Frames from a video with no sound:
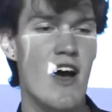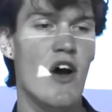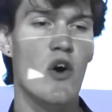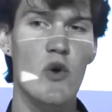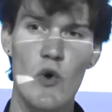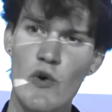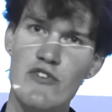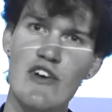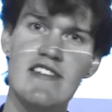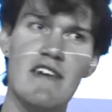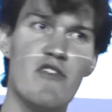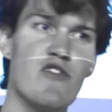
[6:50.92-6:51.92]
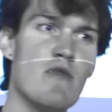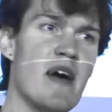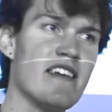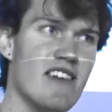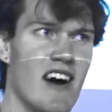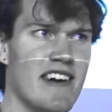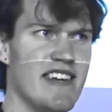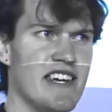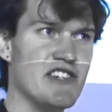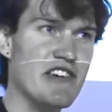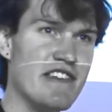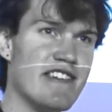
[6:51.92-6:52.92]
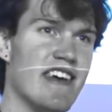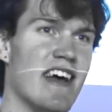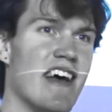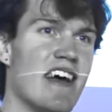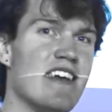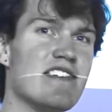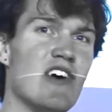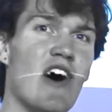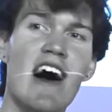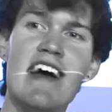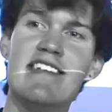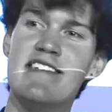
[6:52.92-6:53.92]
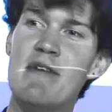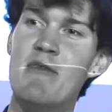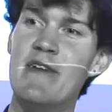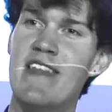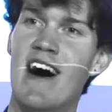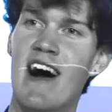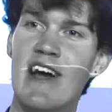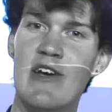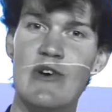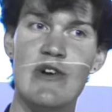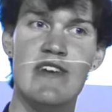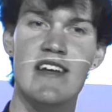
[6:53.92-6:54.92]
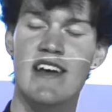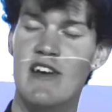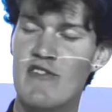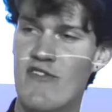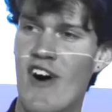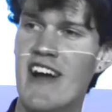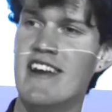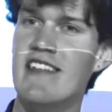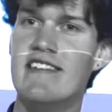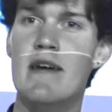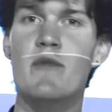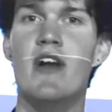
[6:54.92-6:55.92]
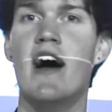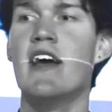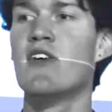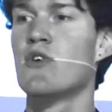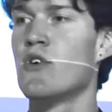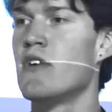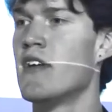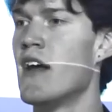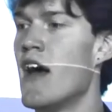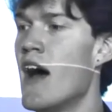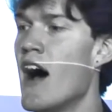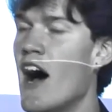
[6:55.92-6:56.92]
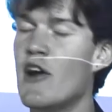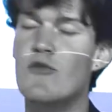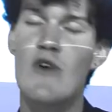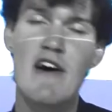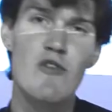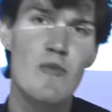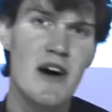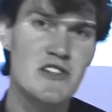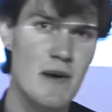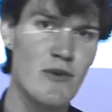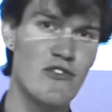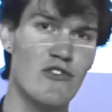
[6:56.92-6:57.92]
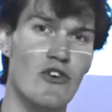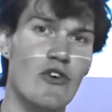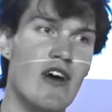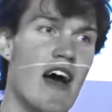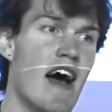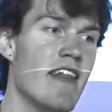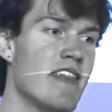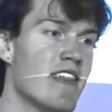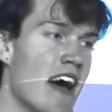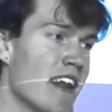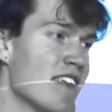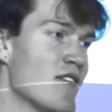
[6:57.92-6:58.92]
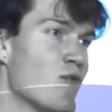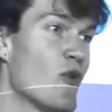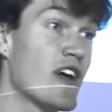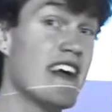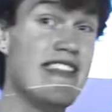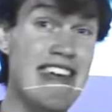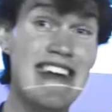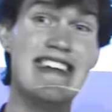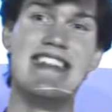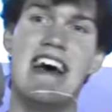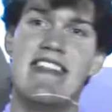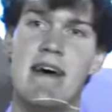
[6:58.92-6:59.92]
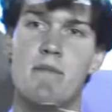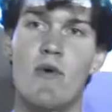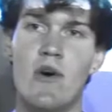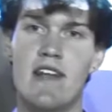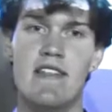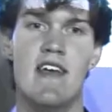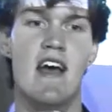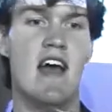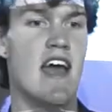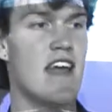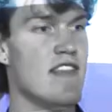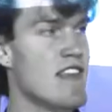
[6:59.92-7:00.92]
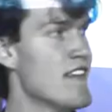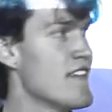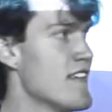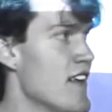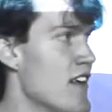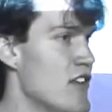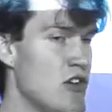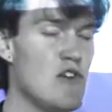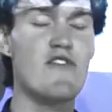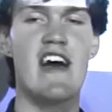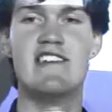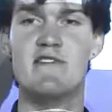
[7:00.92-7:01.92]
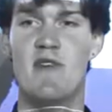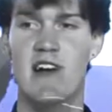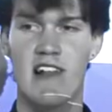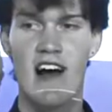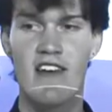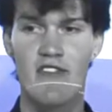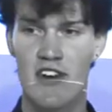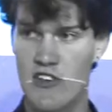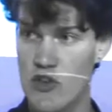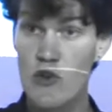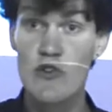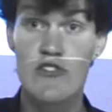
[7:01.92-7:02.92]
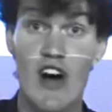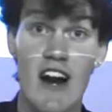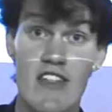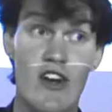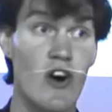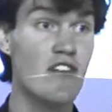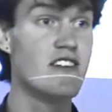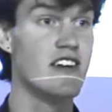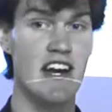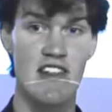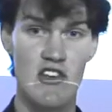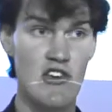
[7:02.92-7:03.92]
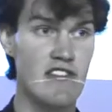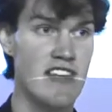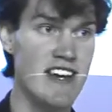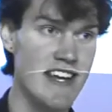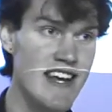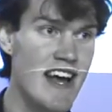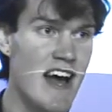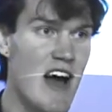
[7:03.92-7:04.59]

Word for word: who also suffered from anxiety issues. So I had someone that I could confide in, someone I could unravel my troubles to. And that is what I needed at that point in this new phase of my life, in a new side of the continent, in a new city